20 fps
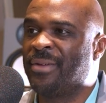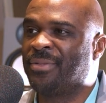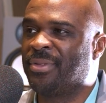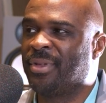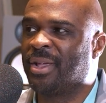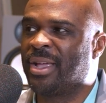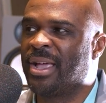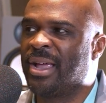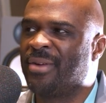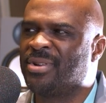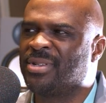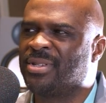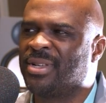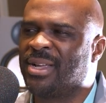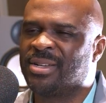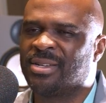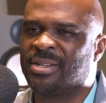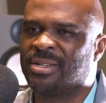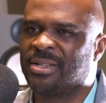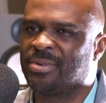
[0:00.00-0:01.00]
After the
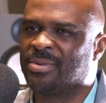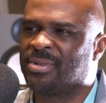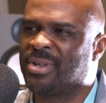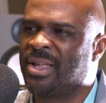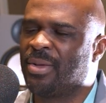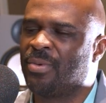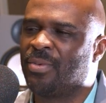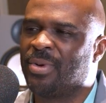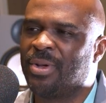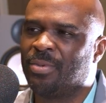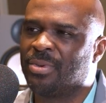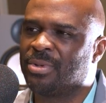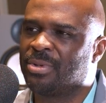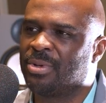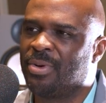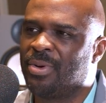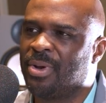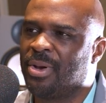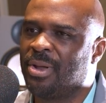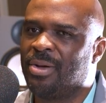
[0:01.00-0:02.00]
conversation, she was like, What
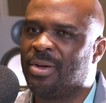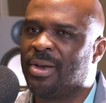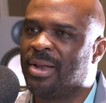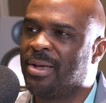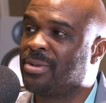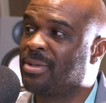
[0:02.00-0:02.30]
was going on?